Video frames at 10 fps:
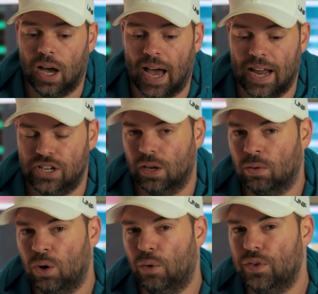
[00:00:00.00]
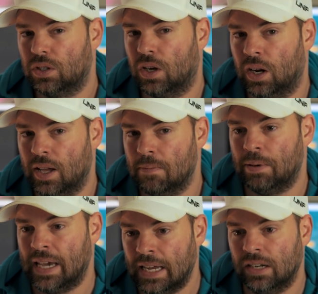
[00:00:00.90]
I don't know if it's going to
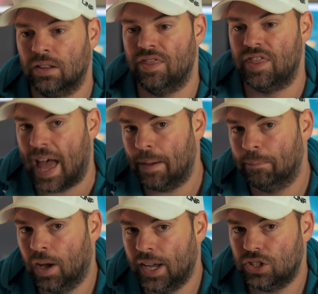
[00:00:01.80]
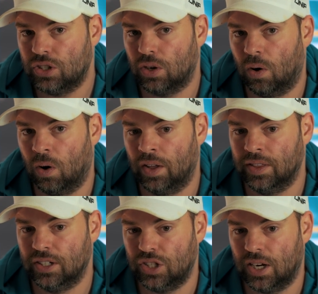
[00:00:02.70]
impede that much
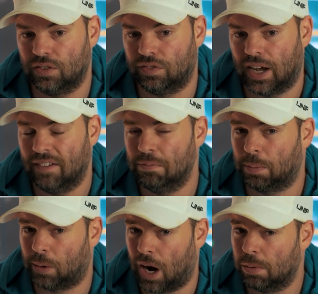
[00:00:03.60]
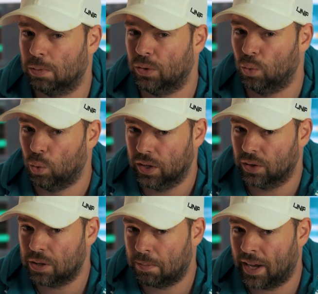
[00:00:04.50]
on the GH5, but probably
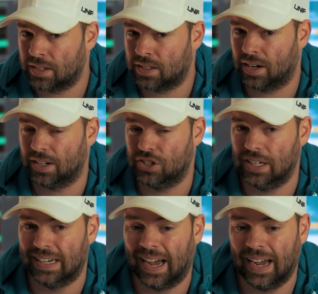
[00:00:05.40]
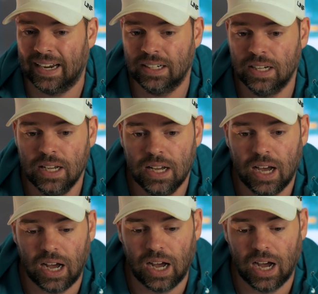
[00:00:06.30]
will the Panasonic G9.
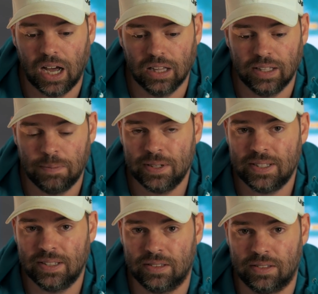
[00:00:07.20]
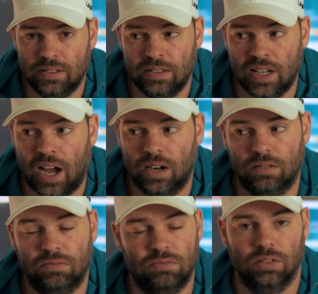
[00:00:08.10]
Olympus is
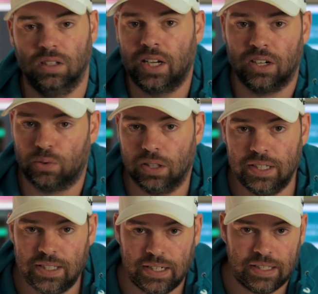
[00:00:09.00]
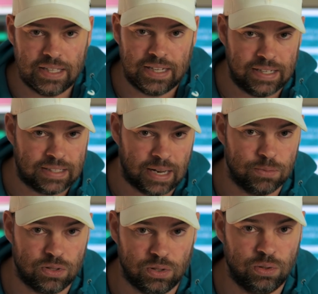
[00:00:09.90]
not looking to release anything
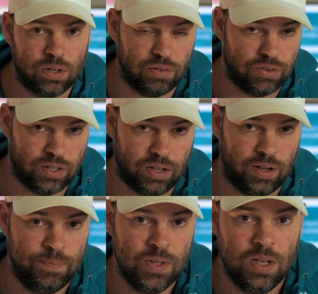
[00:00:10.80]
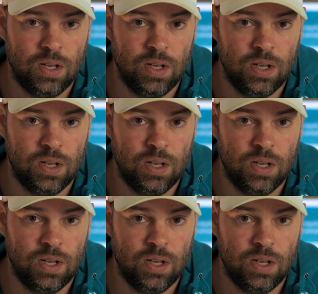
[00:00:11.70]
anytime soon over the